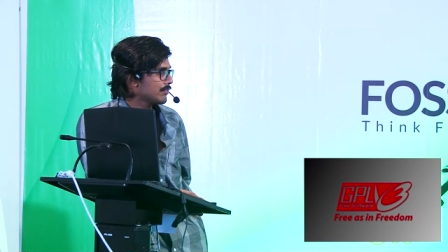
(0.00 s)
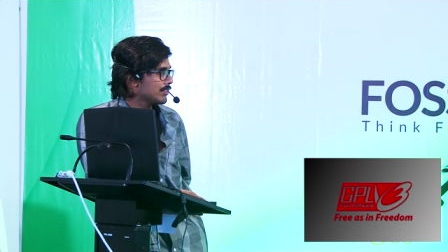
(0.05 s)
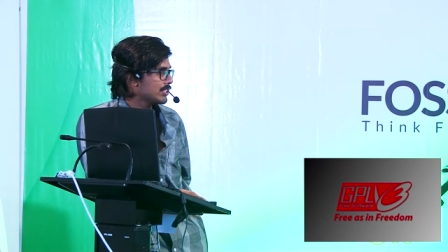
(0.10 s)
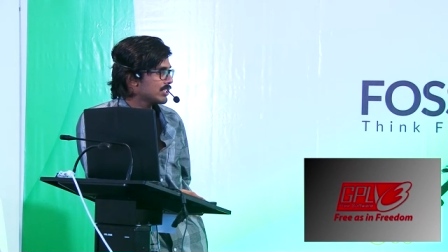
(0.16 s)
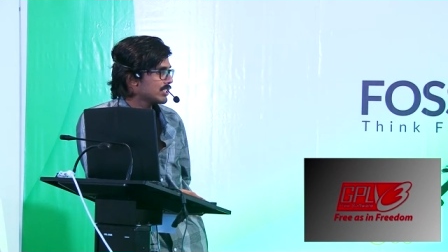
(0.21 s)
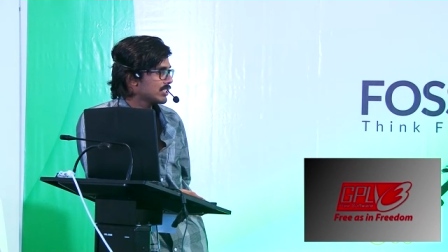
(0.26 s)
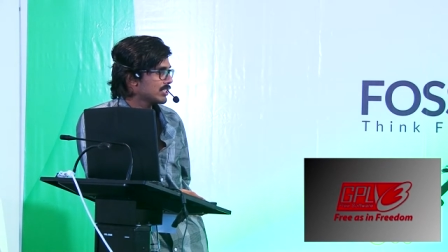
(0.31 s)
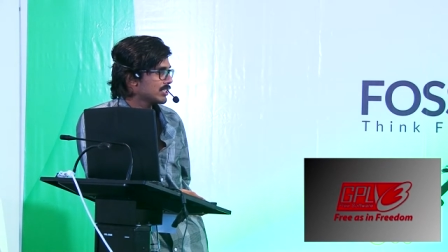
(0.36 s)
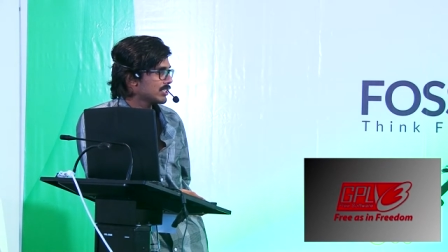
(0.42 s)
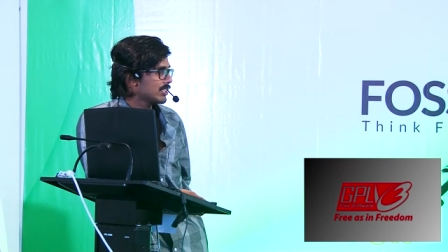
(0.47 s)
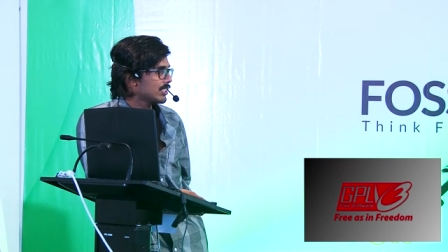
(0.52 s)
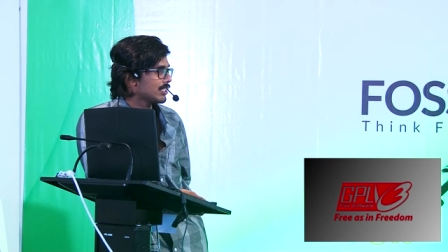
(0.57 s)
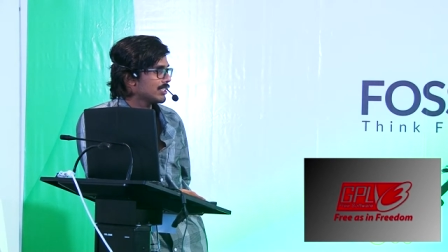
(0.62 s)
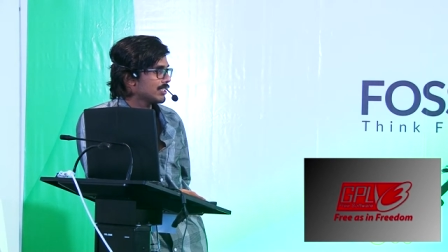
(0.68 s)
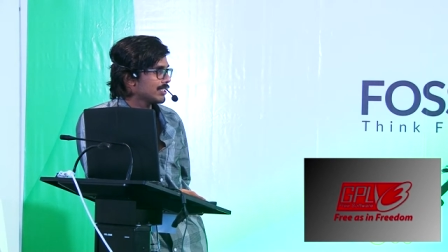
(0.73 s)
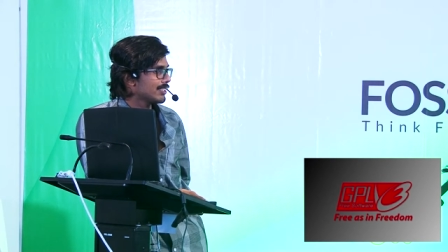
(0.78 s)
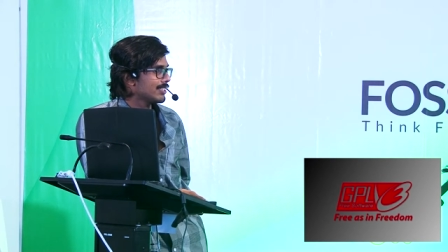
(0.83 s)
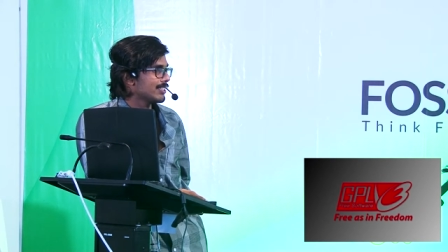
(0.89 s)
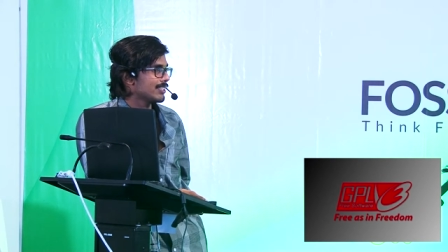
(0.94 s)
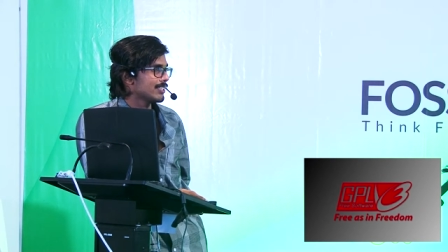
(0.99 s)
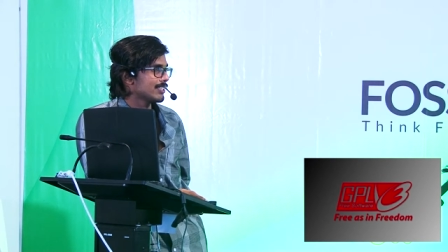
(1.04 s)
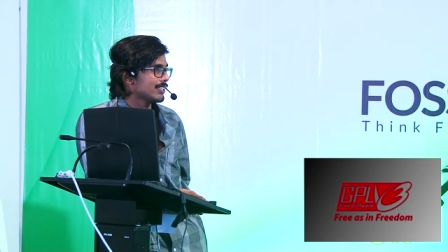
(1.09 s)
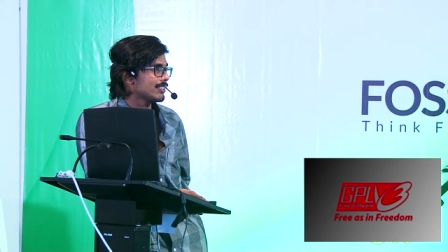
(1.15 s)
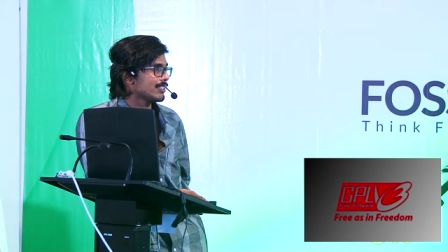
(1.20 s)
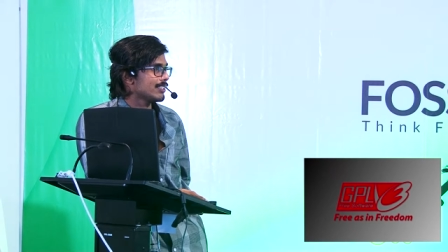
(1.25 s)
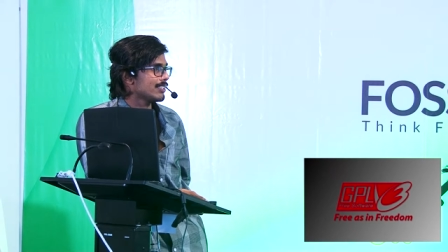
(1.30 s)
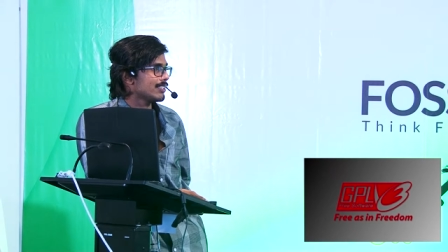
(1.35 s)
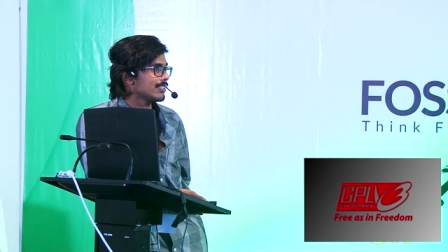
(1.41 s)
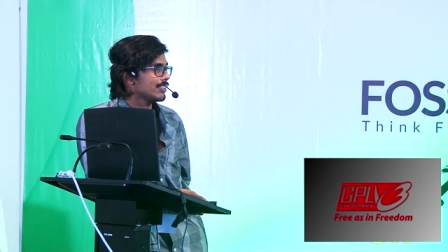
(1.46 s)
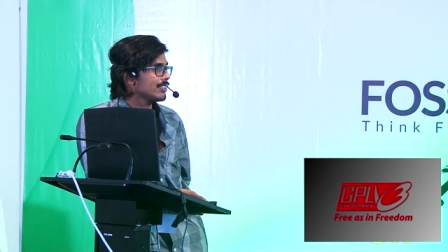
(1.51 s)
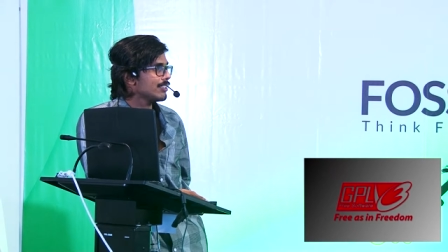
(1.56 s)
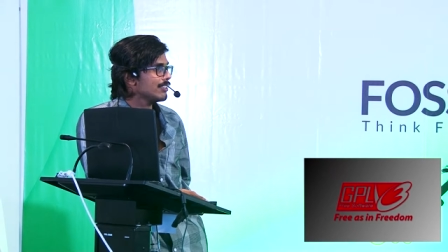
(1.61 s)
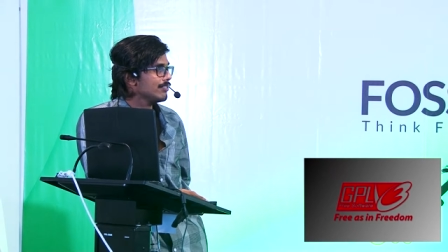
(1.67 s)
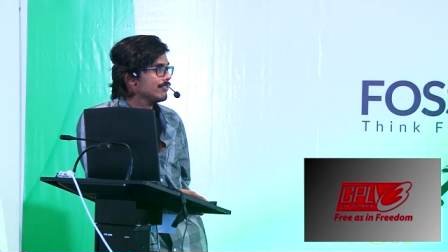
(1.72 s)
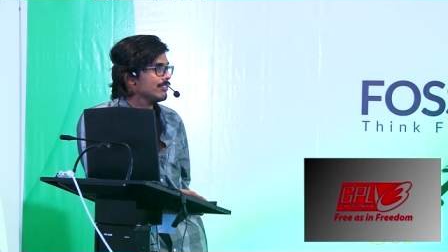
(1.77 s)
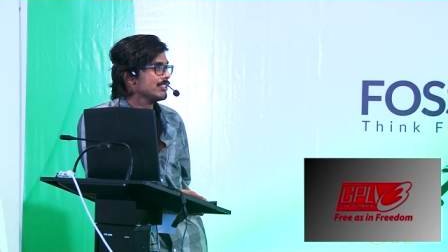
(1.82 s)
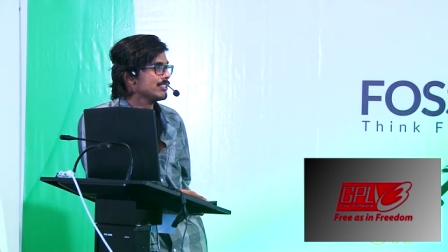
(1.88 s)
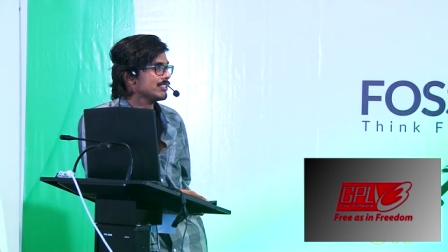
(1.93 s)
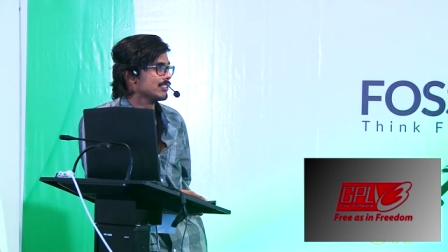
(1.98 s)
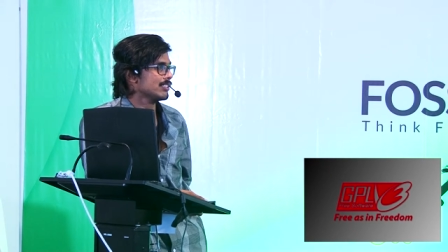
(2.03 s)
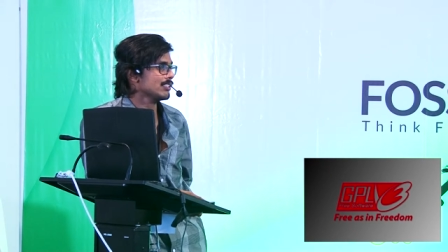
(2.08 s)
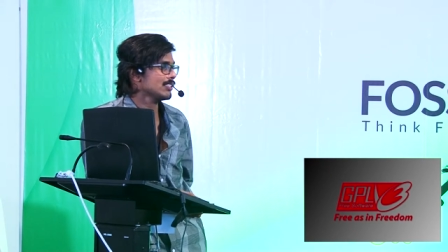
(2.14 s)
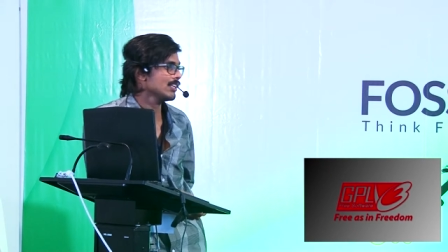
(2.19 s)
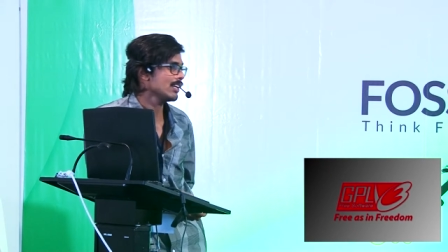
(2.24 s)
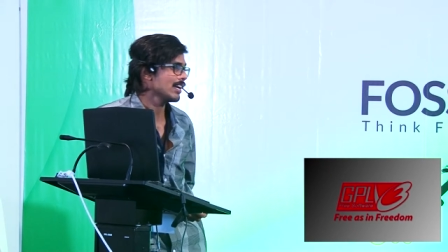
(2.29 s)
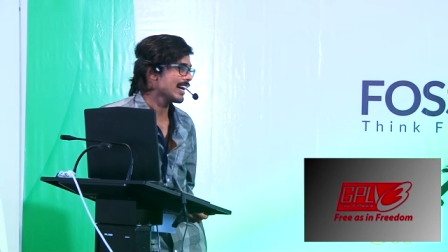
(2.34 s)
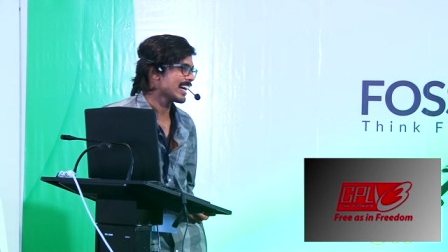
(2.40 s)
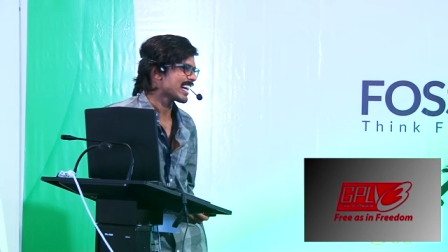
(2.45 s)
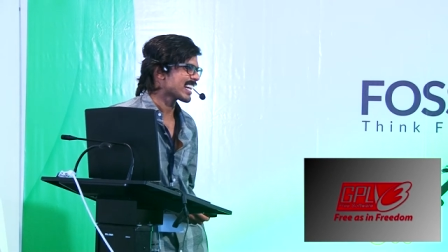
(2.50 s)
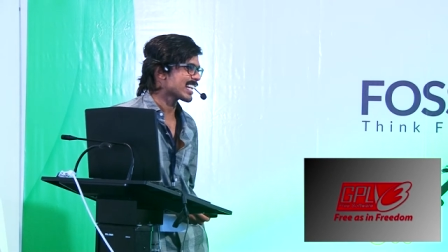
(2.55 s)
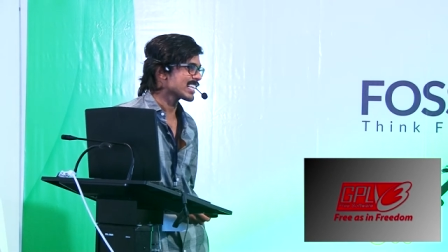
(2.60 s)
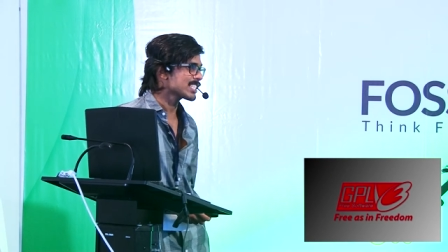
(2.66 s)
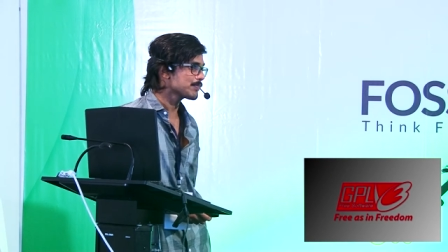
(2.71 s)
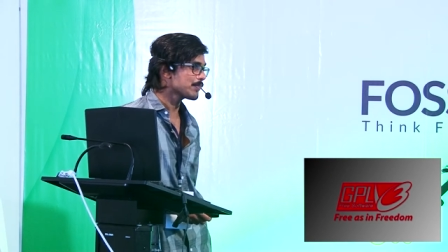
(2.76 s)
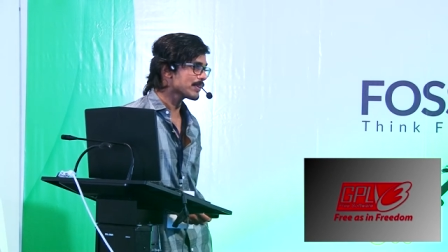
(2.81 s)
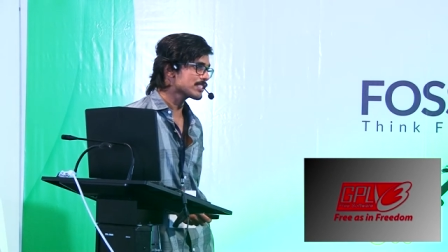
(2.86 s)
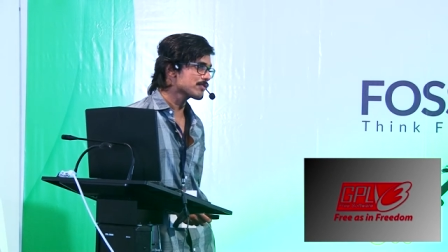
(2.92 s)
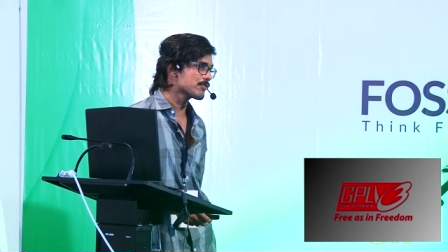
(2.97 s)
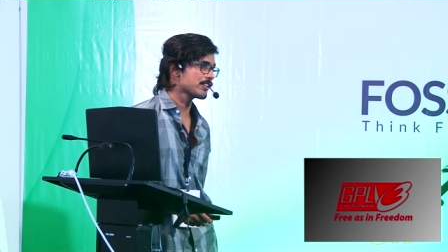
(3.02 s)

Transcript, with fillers: which uh, which respects